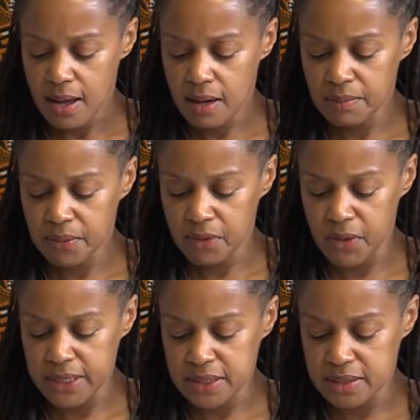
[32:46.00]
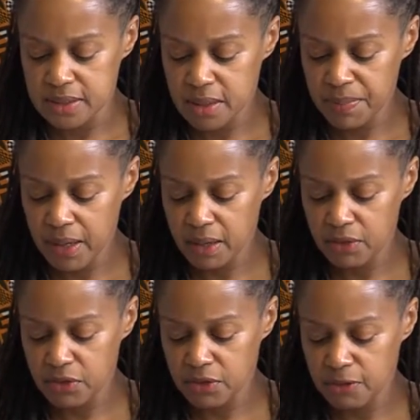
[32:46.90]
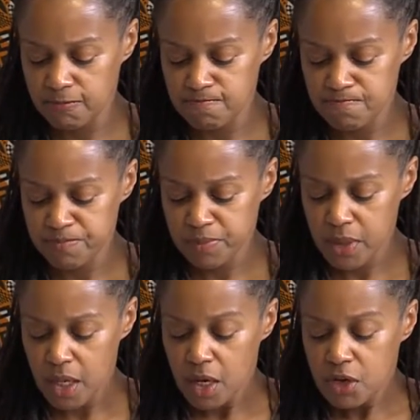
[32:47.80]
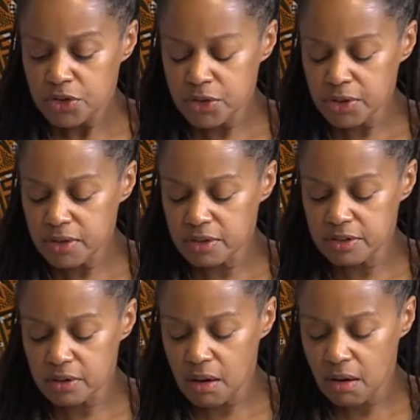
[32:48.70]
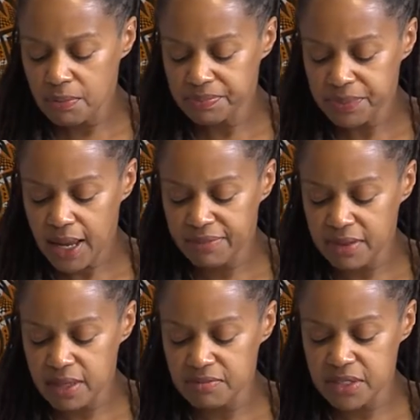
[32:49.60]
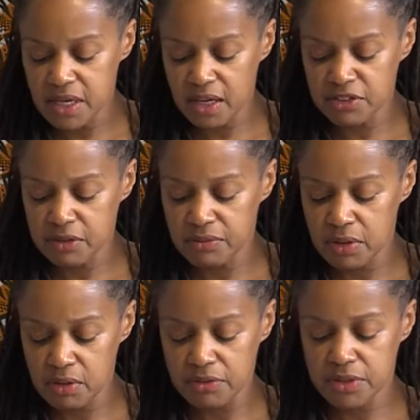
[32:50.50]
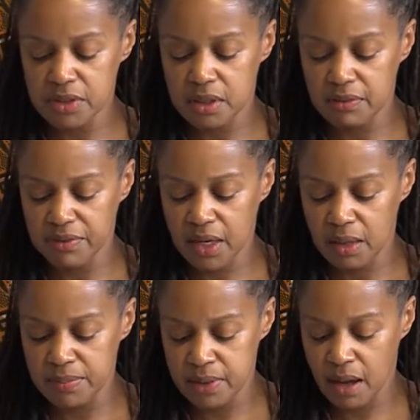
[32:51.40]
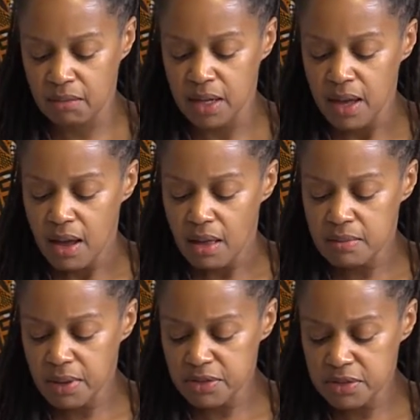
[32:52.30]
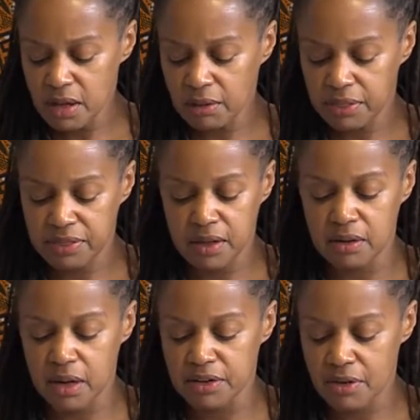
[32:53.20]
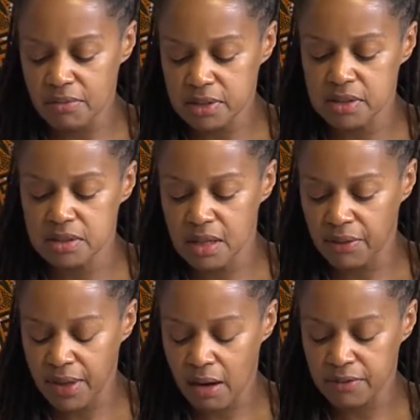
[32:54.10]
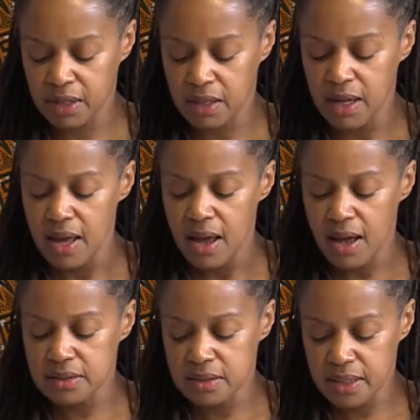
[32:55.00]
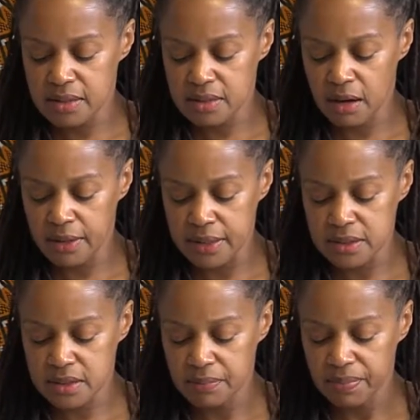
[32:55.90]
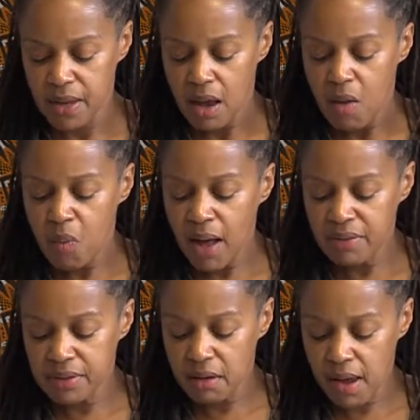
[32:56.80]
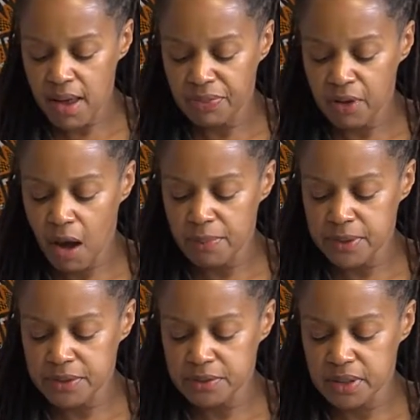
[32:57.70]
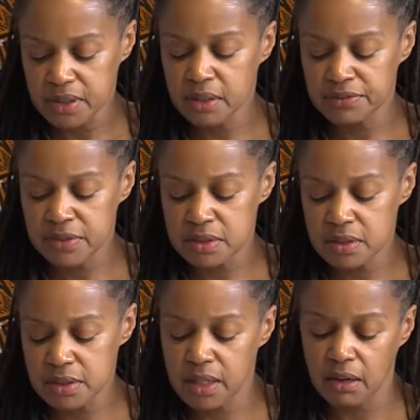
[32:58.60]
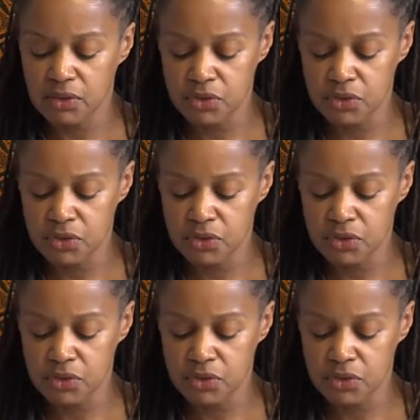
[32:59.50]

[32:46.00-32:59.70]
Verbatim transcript: I'm going to skip ahead to 2 years ago. At the invitation of the University of Cape Town and the Mother Tongue Theatre, I traveled to South Africa as a guest artist. While there, I had the opportunity to facilitate a